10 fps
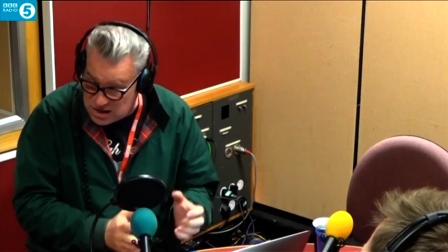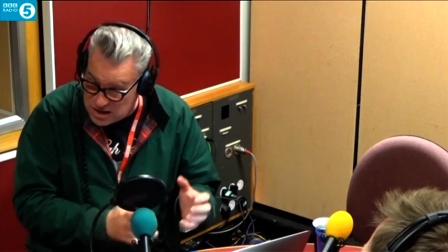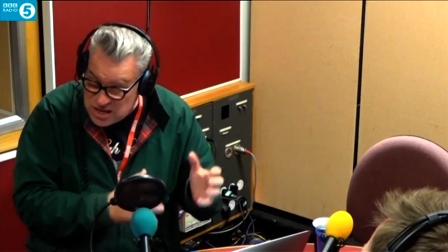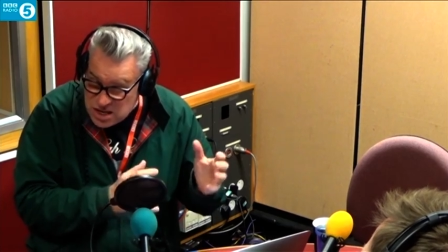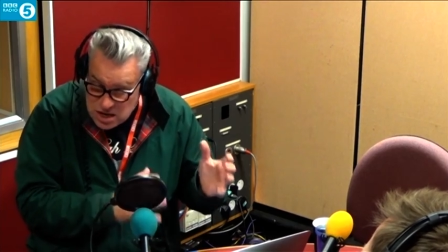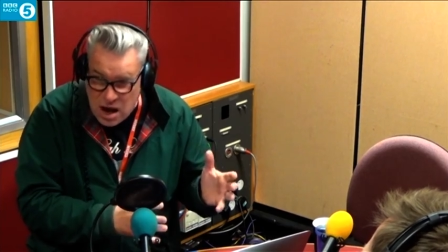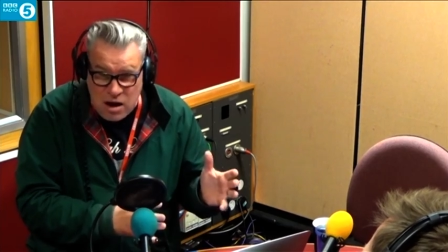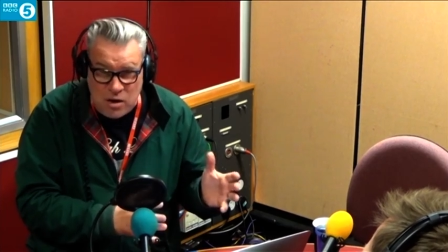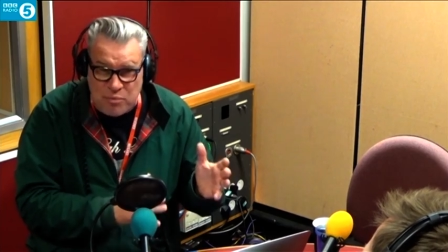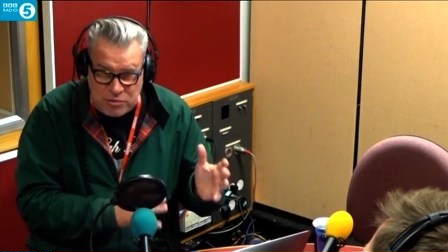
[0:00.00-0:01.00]
a
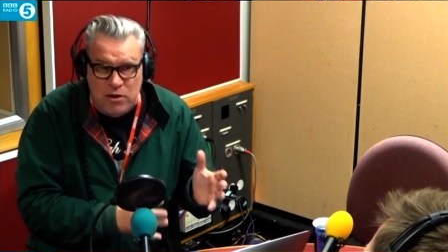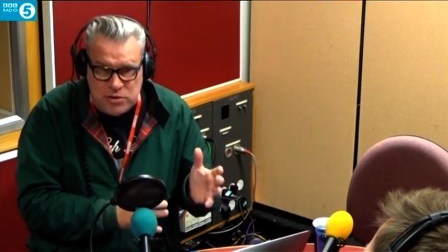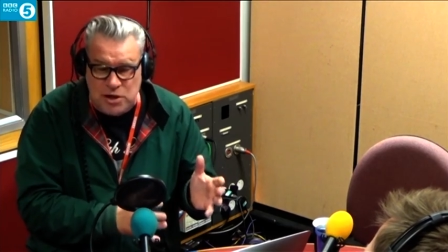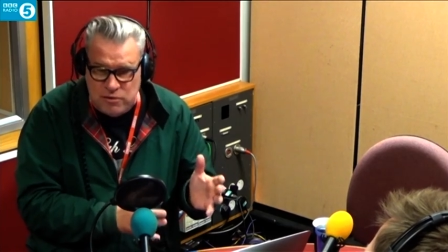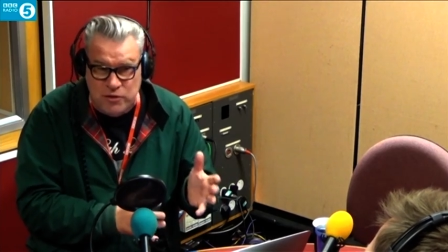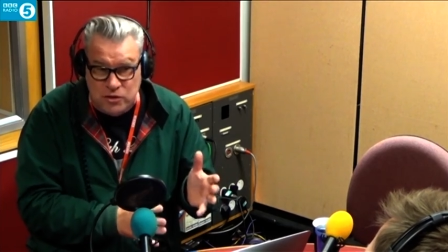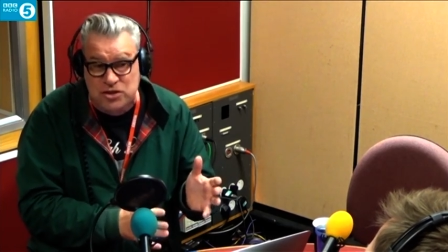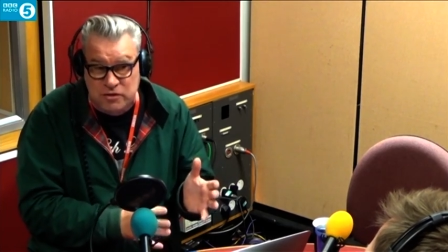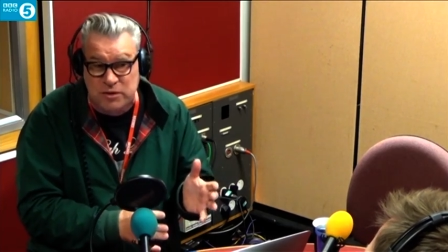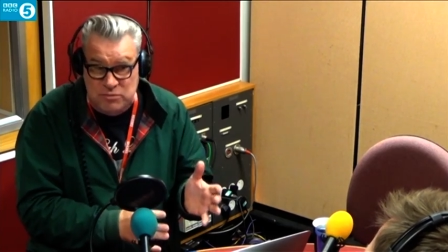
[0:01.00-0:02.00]
young proto
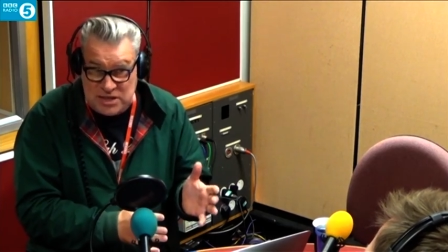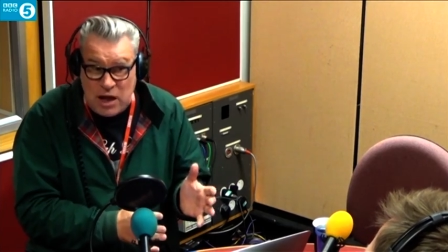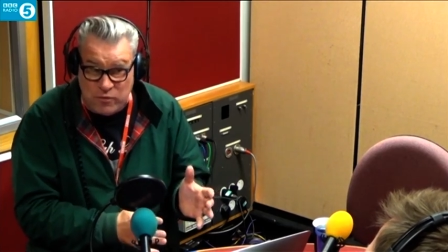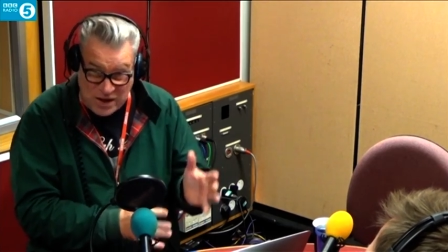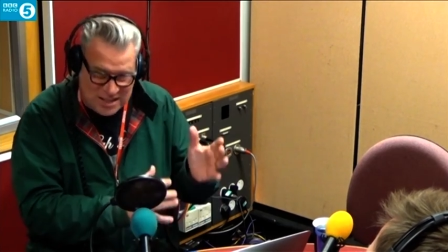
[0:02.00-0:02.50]
version of himself,